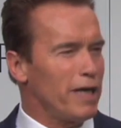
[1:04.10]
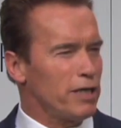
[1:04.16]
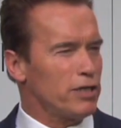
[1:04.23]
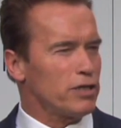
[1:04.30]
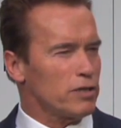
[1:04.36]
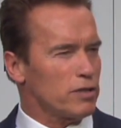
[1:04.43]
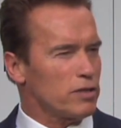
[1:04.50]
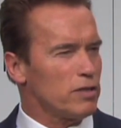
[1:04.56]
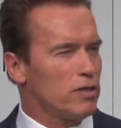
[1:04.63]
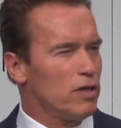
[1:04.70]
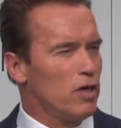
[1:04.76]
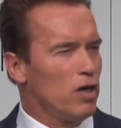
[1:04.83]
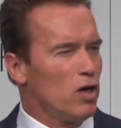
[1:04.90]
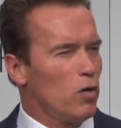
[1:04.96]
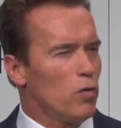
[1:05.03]
nations
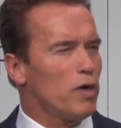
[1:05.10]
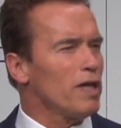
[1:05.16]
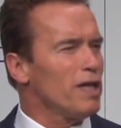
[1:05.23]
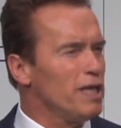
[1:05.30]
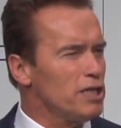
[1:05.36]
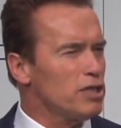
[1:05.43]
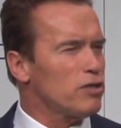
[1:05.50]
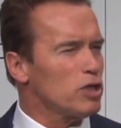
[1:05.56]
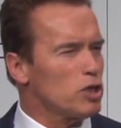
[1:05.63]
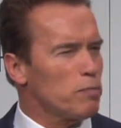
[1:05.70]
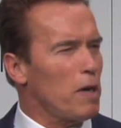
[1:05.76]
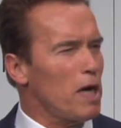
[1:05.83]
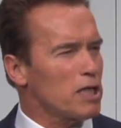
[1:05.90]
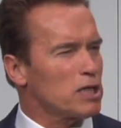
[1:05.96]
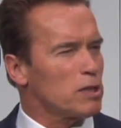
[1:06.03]
who are least
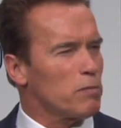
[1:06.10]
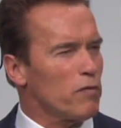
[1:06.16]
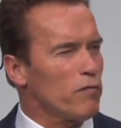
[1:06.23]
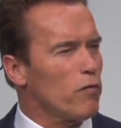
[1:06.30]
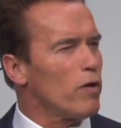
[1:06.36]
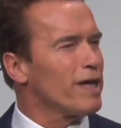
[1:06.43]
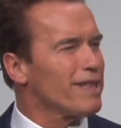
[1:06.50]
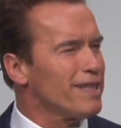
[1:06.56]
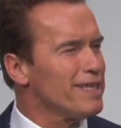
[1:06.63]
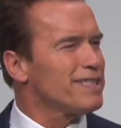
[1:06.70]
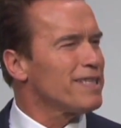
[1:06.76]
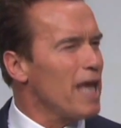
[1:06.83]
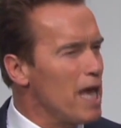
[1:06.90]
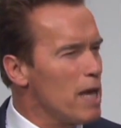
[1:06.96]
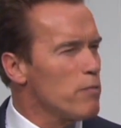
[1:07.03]
responsible for and
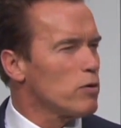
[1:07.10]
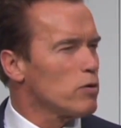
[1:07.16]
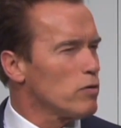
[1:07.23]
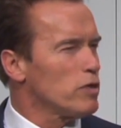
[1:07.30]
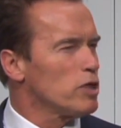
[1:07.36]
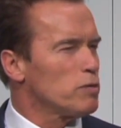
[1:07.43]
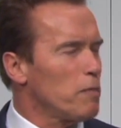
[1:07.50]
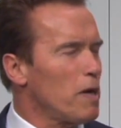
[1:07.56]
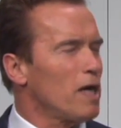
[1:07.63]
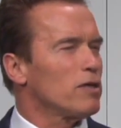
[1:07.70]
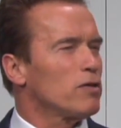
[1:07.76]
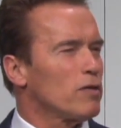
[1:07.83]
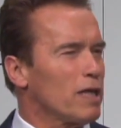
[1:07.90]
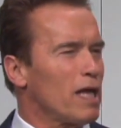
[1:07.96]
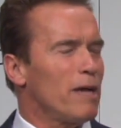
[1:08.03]
least able to
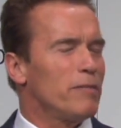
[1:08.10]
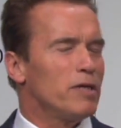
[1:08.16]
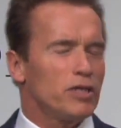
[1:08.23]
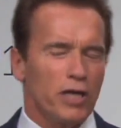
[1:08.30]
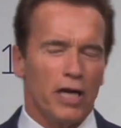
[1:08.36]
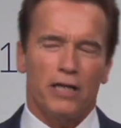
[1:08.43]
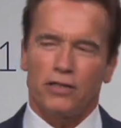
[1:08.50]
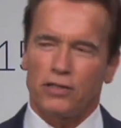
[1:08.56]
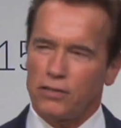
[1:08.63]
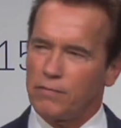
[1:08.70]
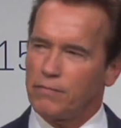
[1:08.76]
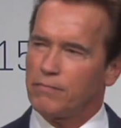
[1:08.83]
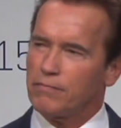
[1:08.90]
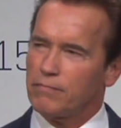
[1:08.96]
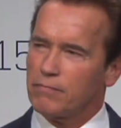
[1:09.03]
respond to climate change.
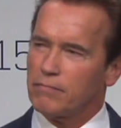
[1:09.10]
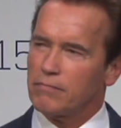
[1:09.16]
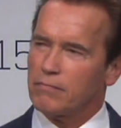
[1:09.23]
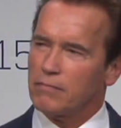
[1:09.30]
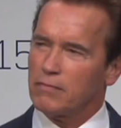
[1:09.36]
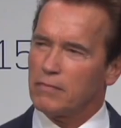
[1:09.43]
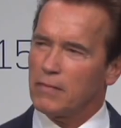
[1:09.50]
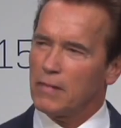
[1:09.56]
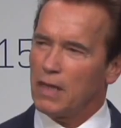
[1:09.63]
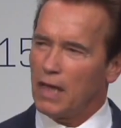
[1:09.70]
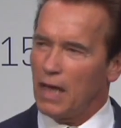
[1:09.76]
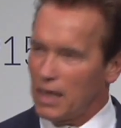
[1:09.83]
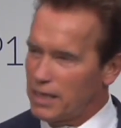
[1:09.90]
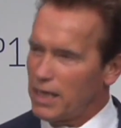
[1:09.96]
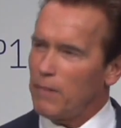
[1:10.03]

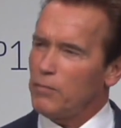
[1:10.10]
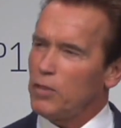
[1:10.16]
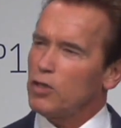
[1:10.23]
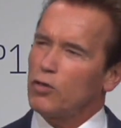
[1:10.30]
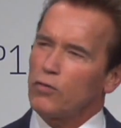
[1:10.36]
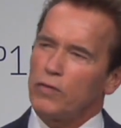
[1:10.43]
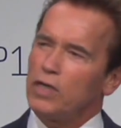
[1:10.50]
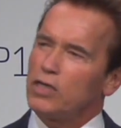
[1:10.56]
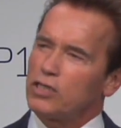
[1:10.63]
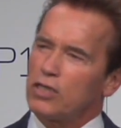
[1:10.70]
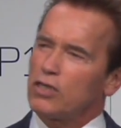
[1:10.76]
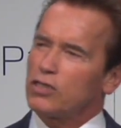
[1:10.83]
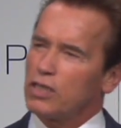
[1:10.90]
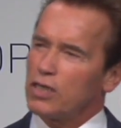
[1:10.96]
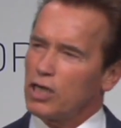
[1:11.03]
Attempting to reach
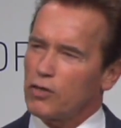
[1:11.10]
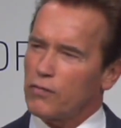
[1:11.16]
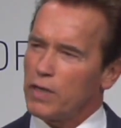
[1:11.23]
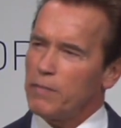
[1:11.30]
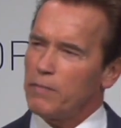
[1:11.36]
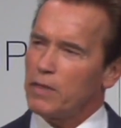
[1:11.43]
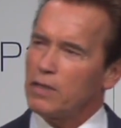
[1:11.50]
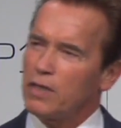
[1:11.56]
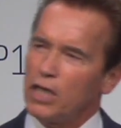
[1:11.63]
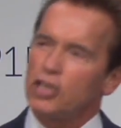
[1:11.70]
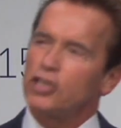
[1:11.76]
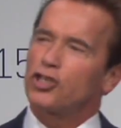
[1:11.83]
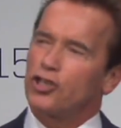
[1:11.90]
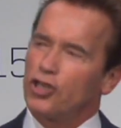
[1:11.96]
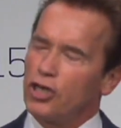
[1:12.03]
such an agreement
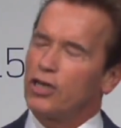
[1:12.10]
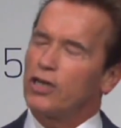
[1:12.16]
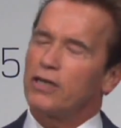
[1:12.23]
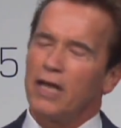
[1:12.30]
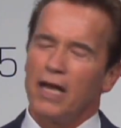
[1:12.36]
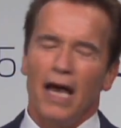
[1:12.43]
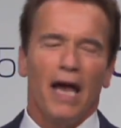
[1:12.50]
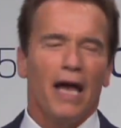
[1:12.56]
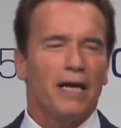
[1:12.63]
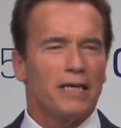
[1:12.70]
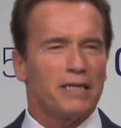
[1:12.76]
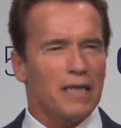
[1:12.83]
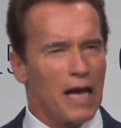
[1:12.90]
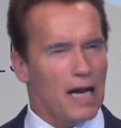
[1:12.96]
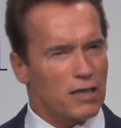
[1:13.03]
is good and
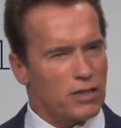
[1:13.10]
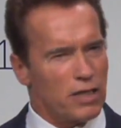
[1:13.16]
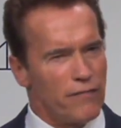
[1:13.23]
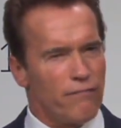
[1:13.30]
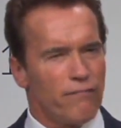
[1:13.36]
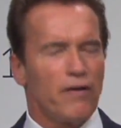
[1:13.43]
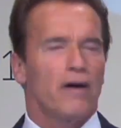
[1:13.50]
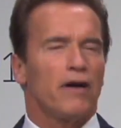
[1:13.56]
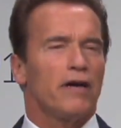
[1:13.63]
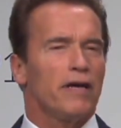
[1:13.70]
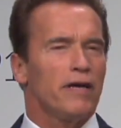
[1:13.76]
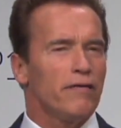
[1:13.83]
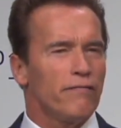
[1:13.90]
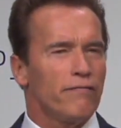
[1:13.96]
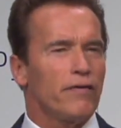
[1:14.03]
is actually
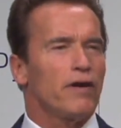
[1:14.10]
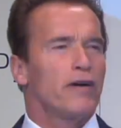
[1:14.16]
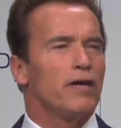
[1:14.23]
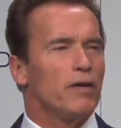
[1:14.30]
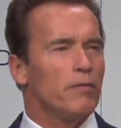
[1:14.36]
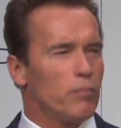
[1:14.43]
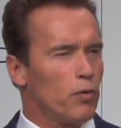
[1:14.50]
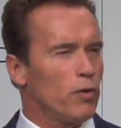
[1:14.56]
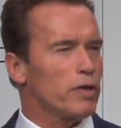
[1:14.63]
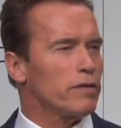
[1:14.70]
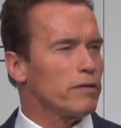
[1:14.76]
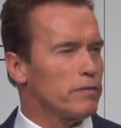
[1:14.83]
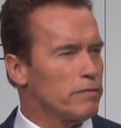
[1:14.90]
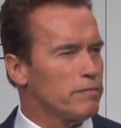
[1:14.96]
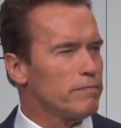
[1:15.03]
very, very
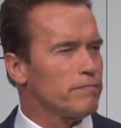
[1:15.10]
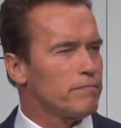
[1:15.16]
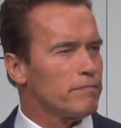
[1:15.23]
important.